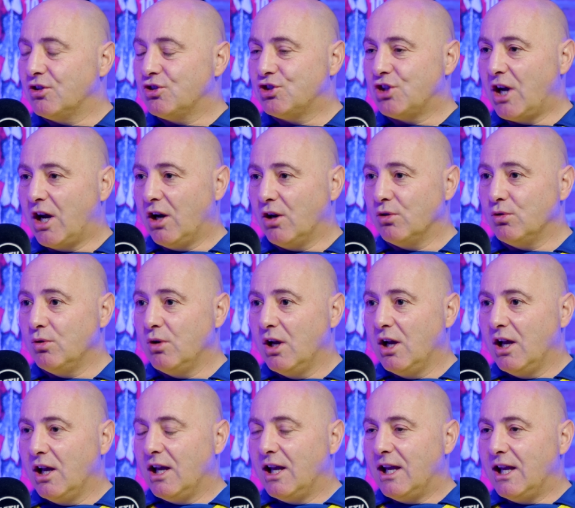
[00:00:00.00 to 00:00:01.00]
show
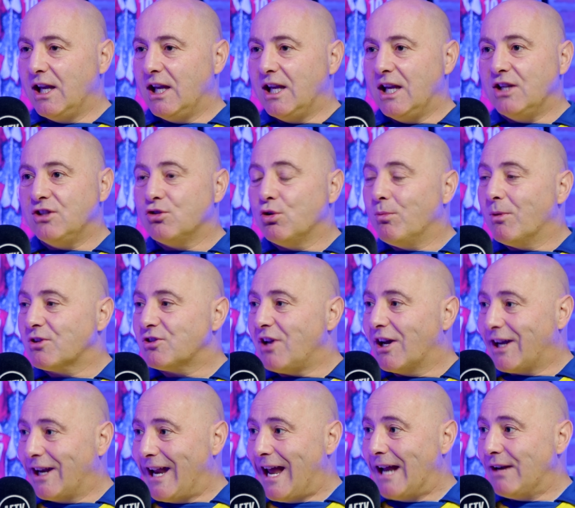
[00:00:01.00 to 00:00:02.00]
is almost
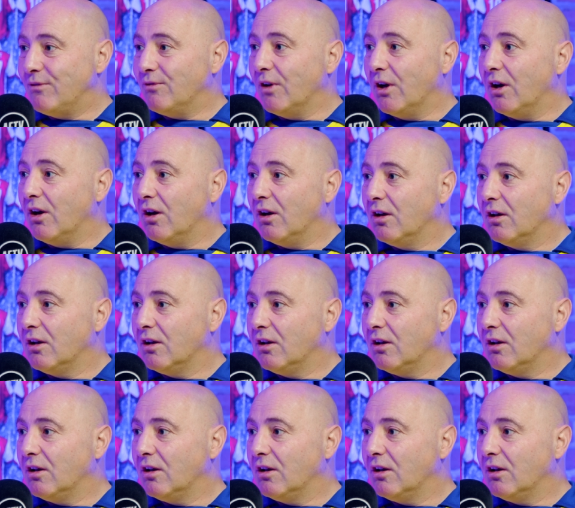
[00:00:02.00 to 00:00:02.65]
like an advert.